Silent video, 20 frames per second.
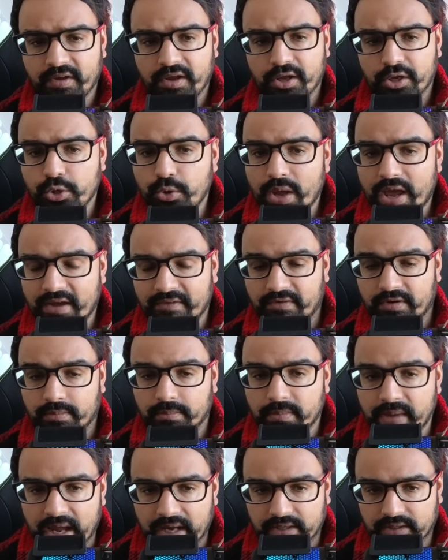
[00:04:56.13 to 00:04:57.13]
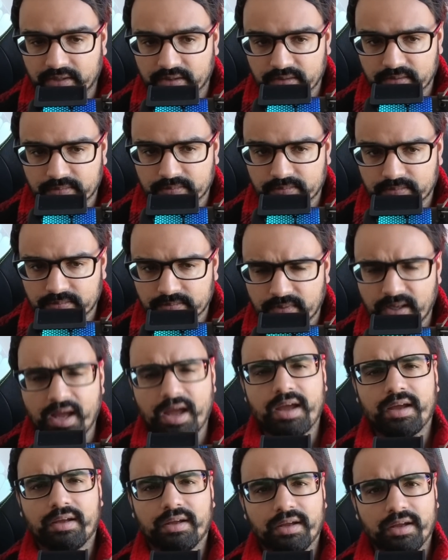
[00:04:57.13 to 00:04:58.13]
you ever met."
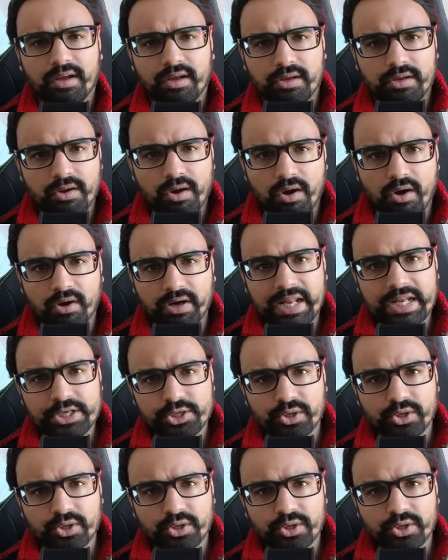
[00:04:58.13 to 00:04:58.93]
Ha! You're hard, ain't you,